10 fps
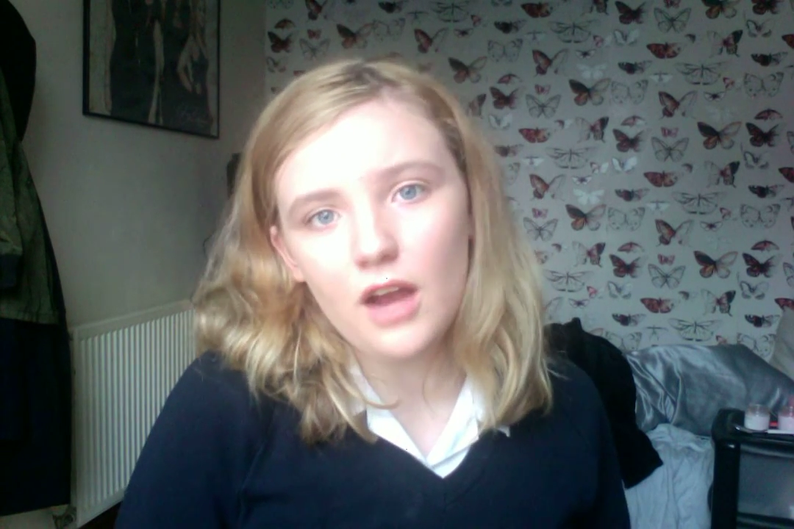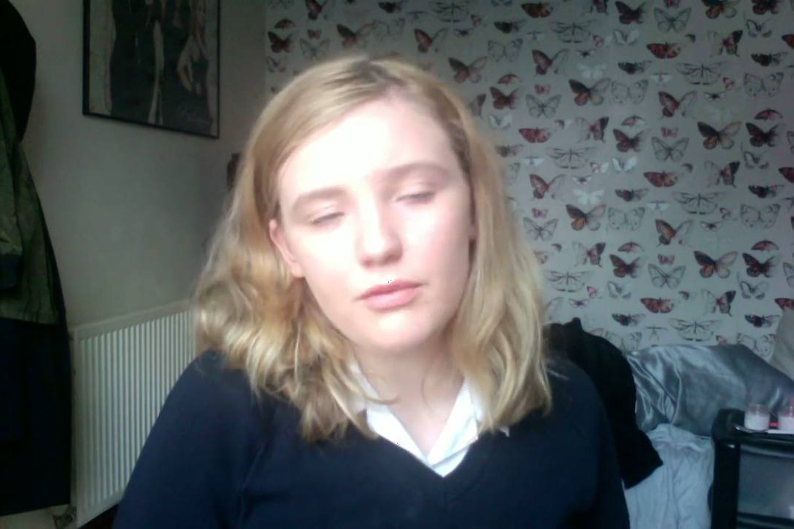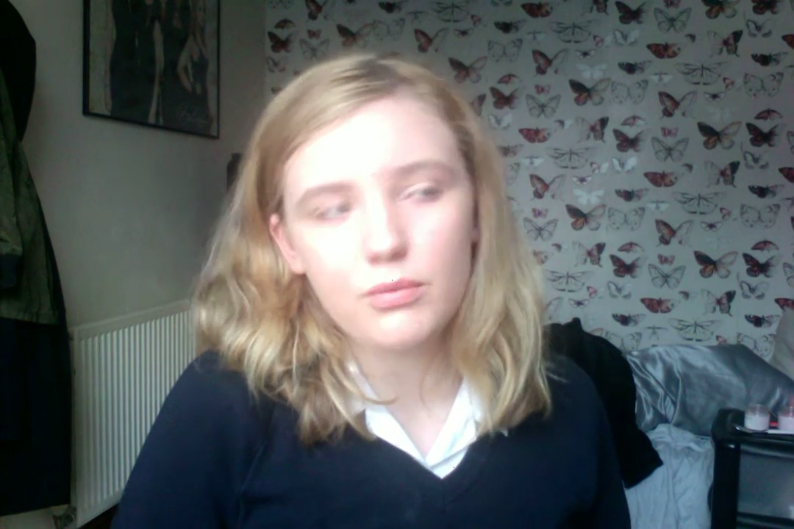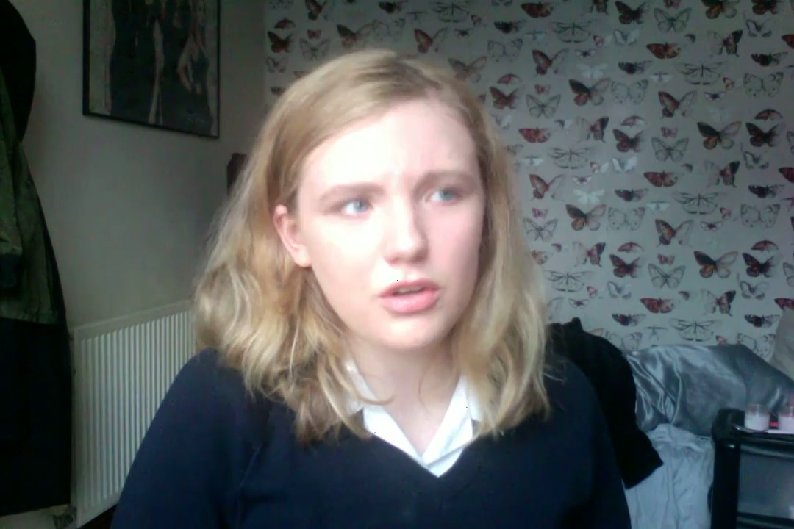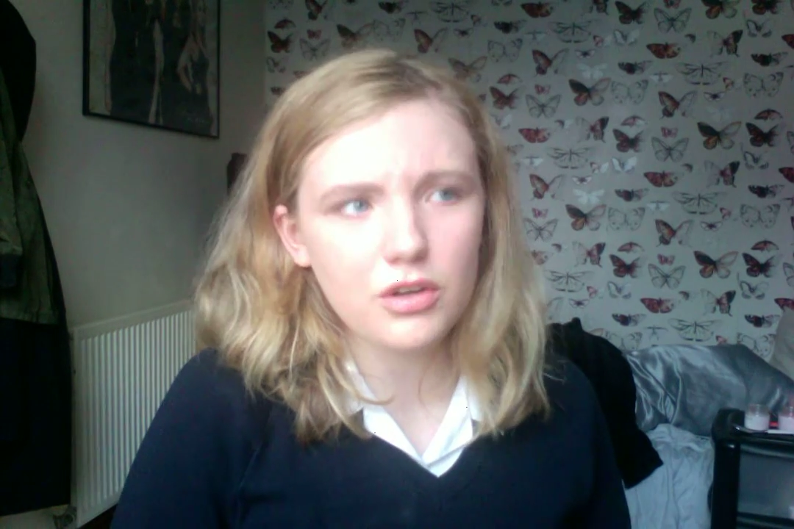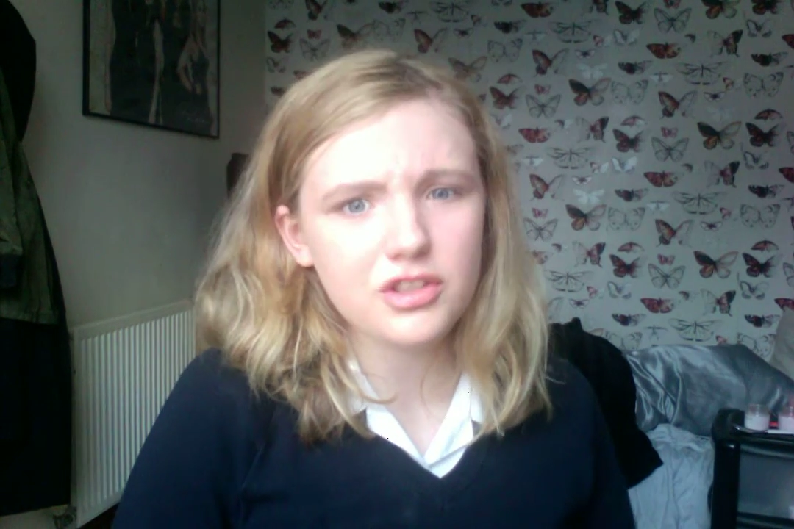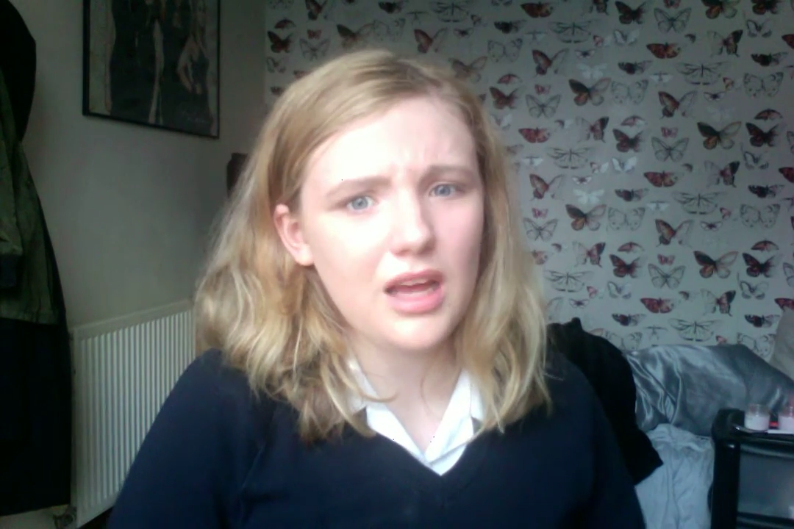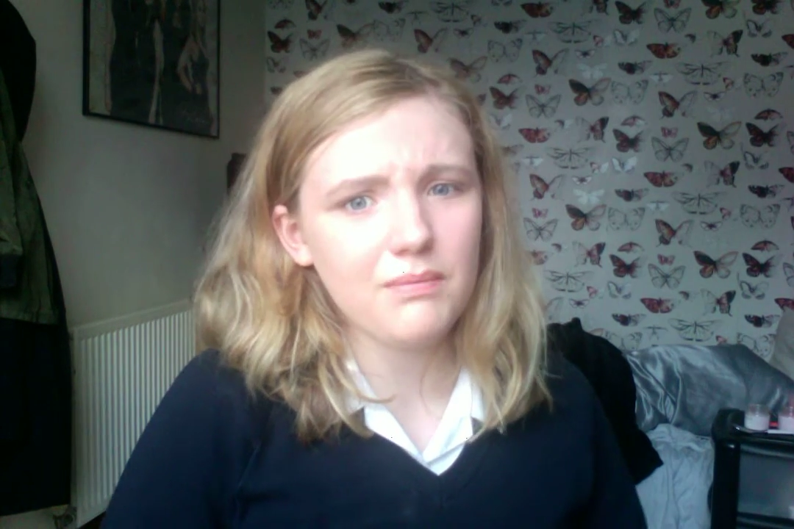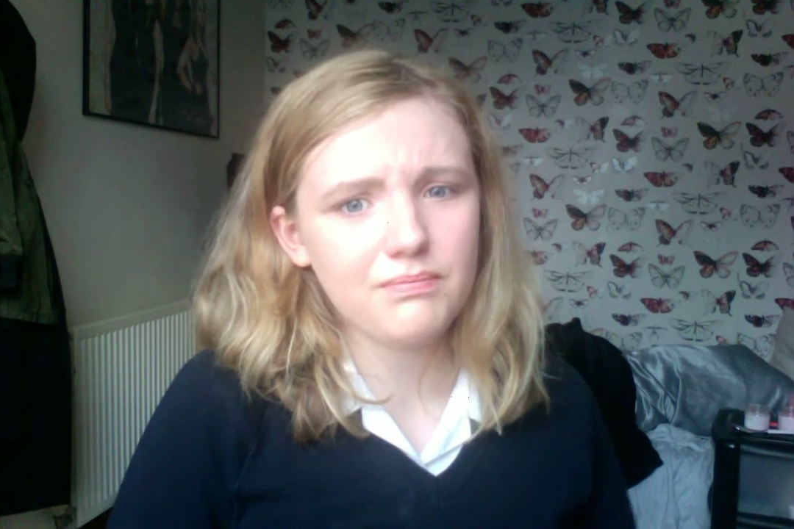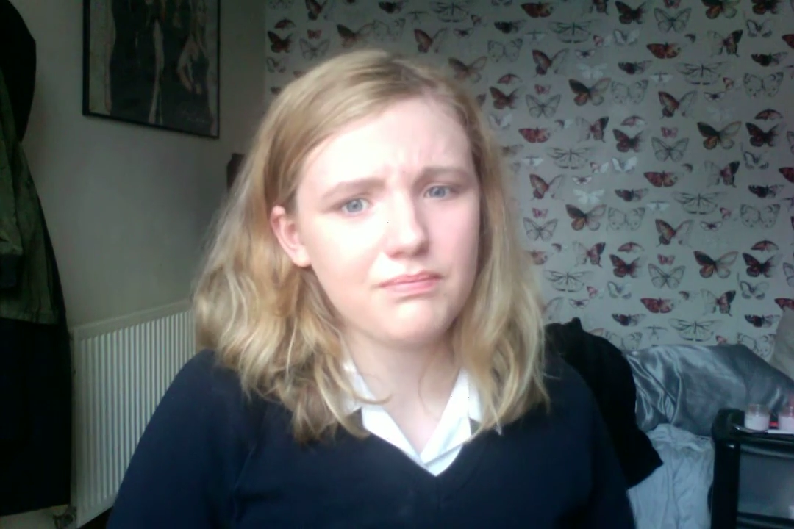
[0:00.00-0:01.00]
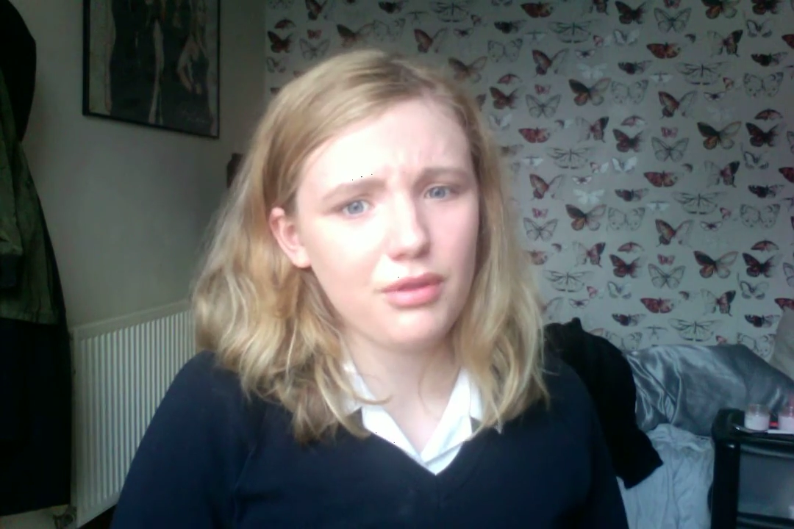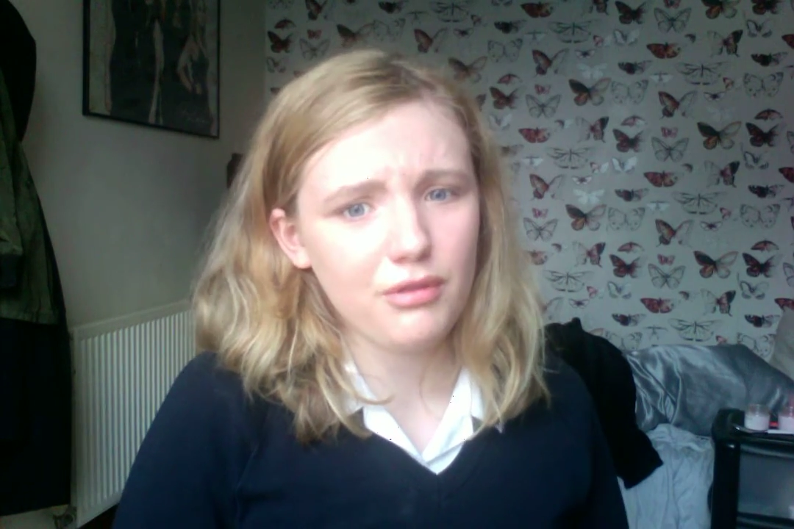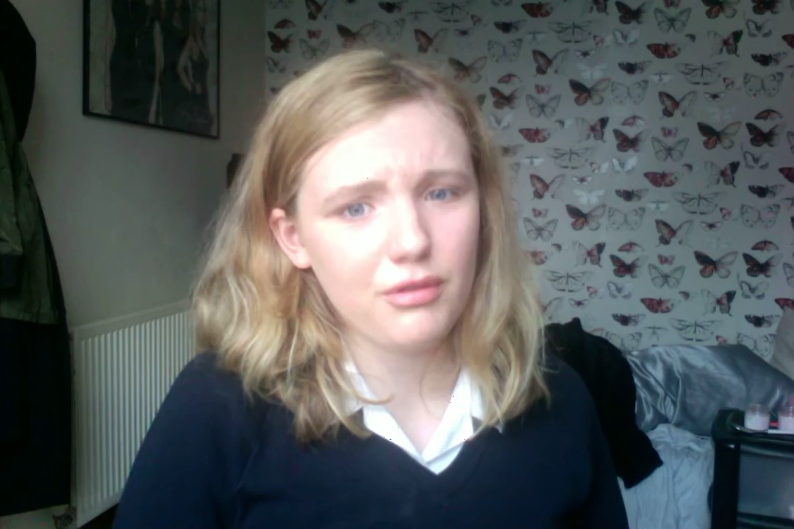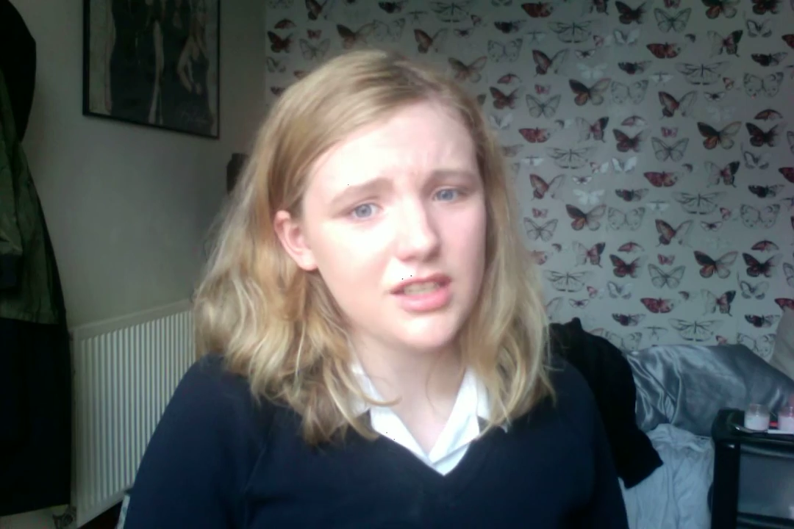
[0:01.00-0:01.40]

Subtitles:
watched that 3